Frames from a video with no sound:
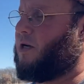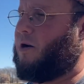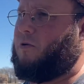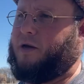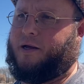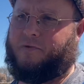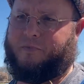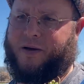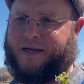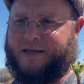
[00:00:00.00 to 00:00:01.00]
I went
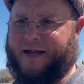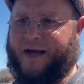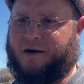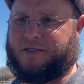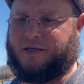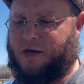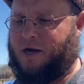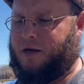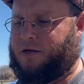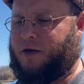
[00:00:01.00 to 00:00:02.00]
back to that house,
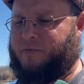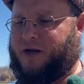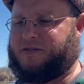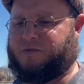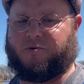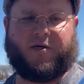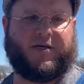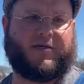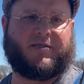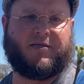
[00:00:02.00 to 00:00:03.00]
cut me off some
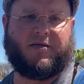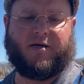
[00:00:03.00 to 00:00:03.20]
twigs